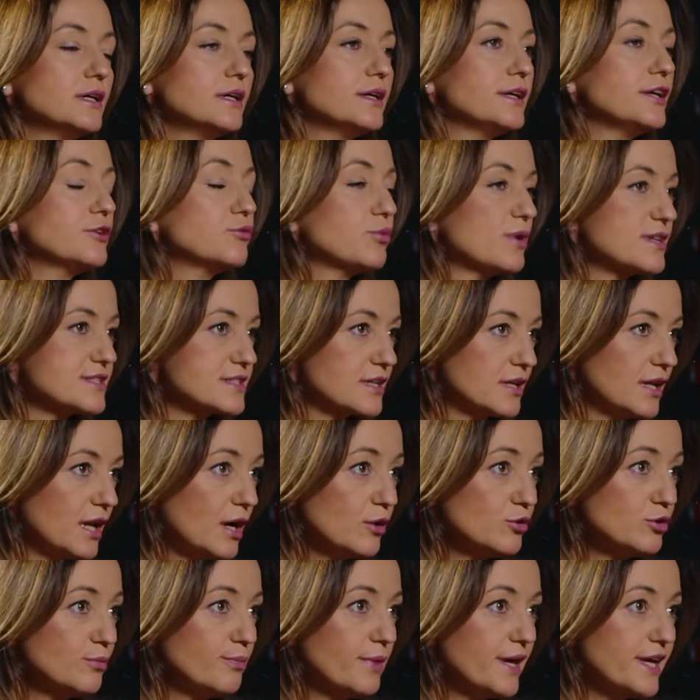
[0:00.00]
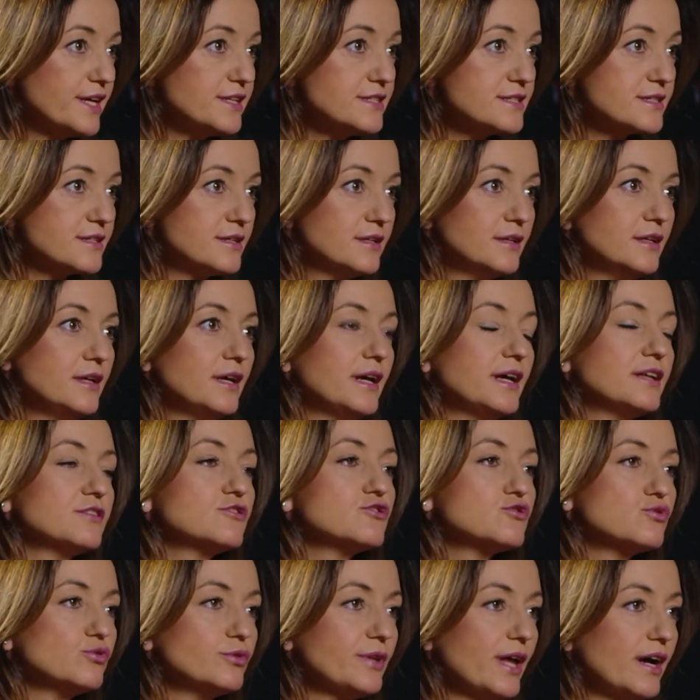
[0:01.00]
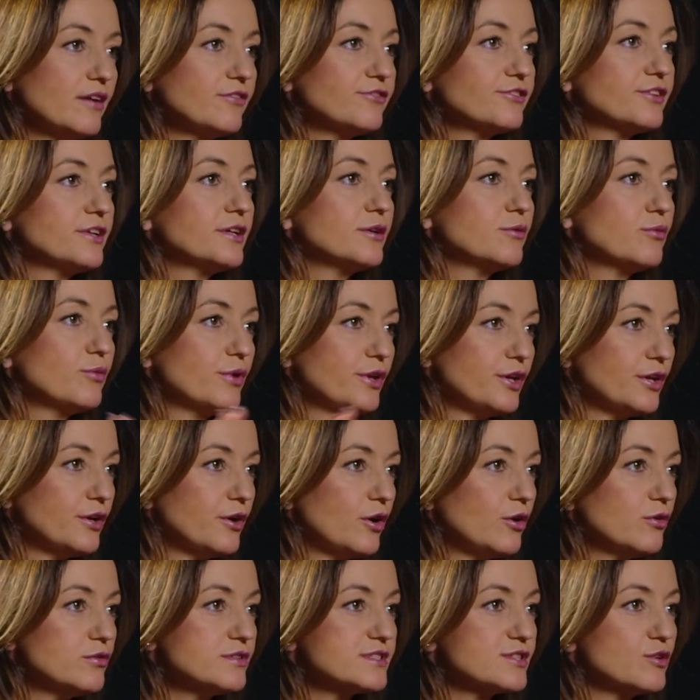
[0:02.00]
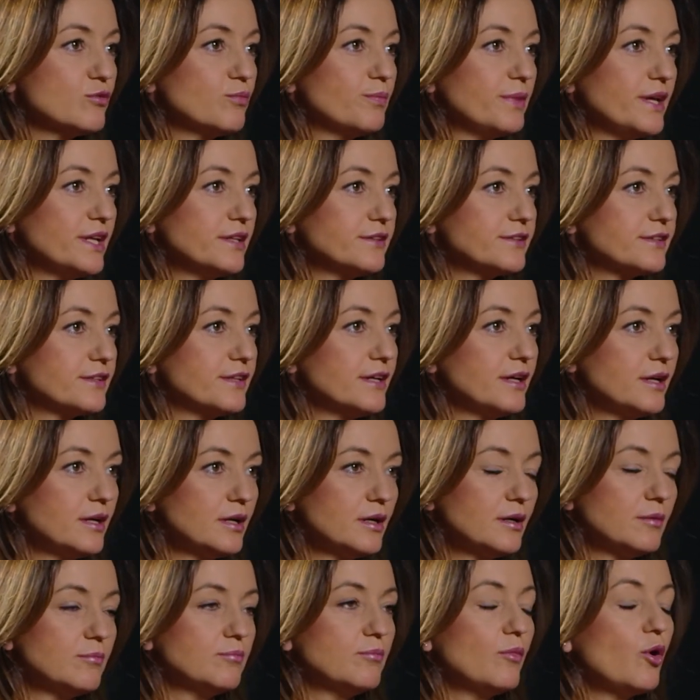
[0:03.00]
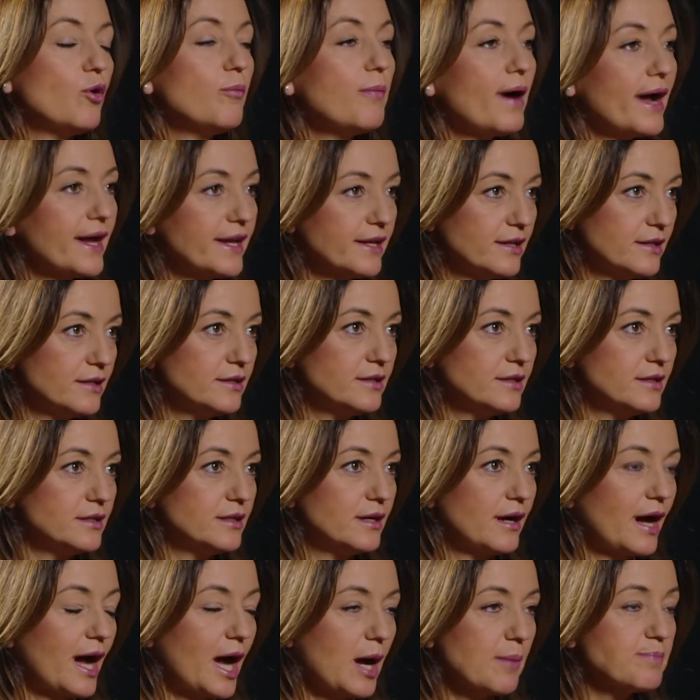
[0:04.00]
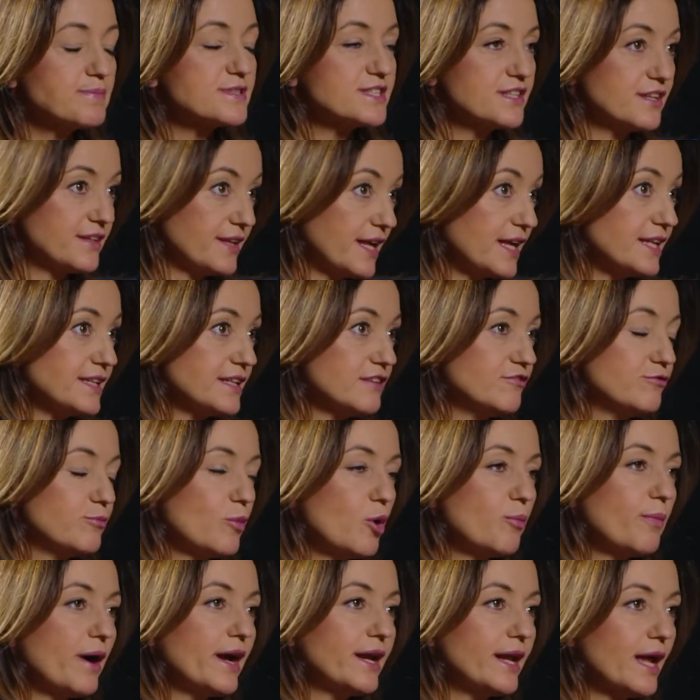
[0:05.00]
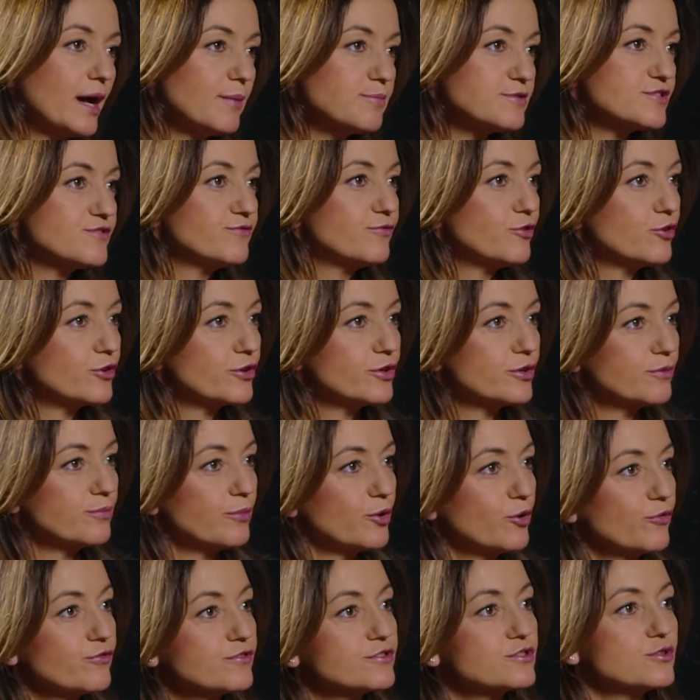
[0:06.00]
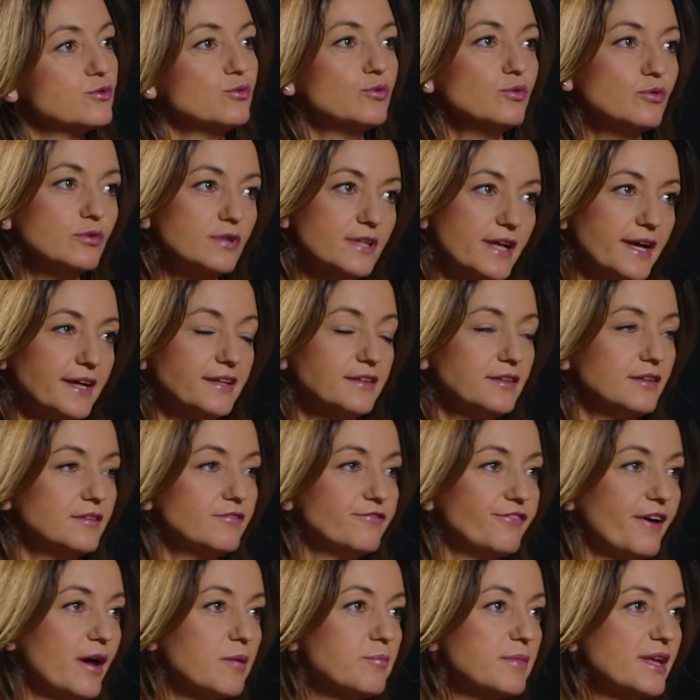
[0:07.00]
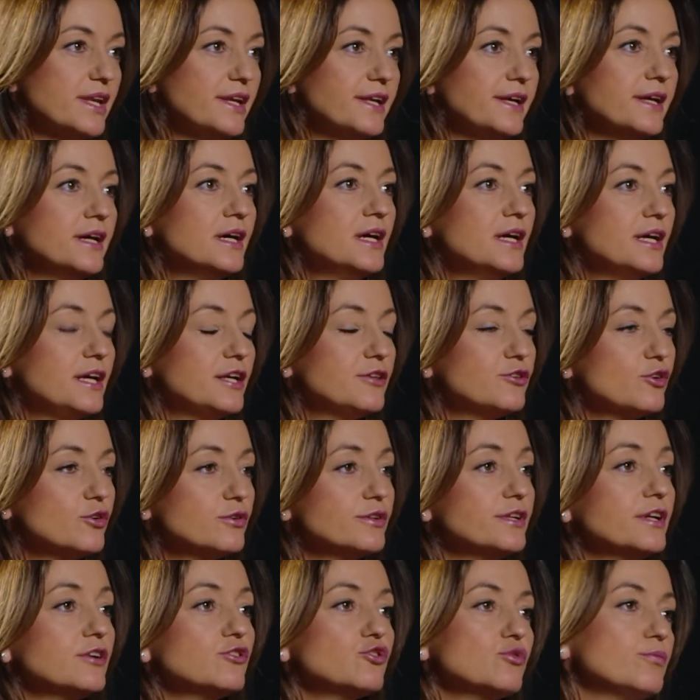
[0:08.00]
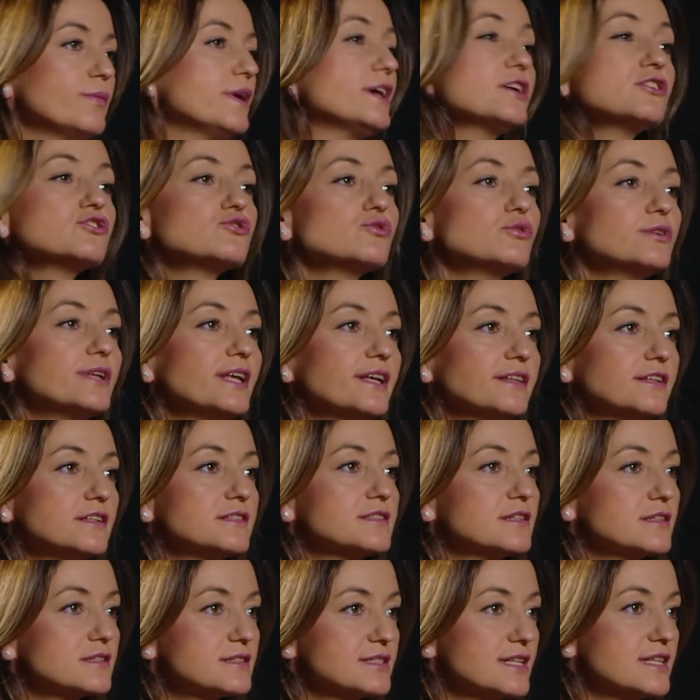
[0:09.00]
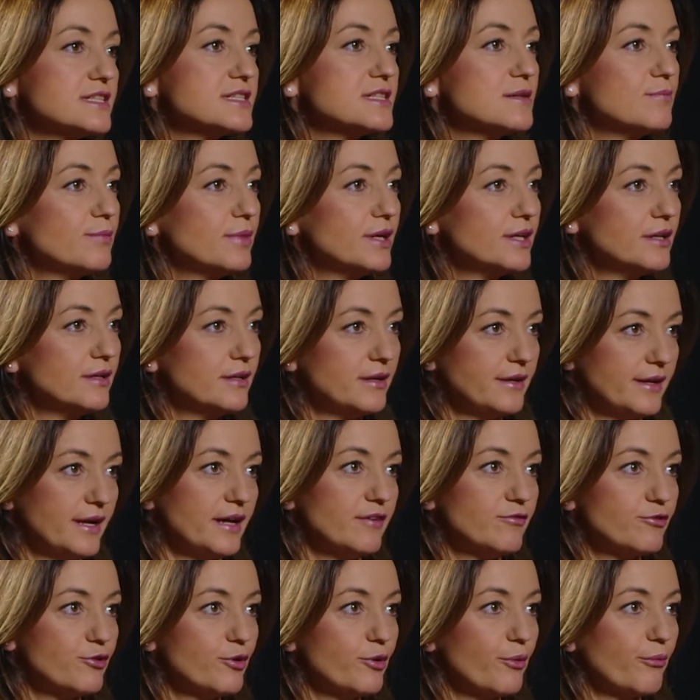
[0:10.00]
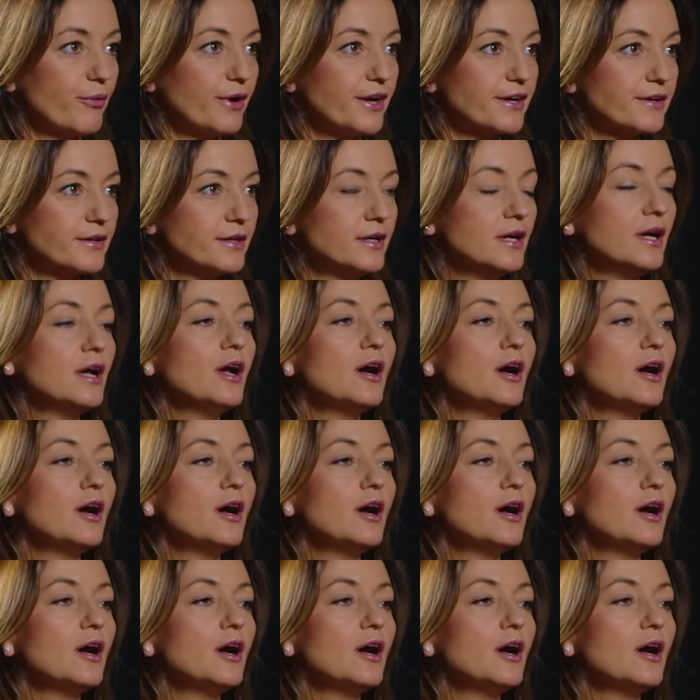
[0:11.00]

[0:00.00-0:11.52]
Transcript: It was cloud-based, and soon after we also built the mobile apps, the native mobile apps for both school and family, in order to make sure that it's accessible everywhere.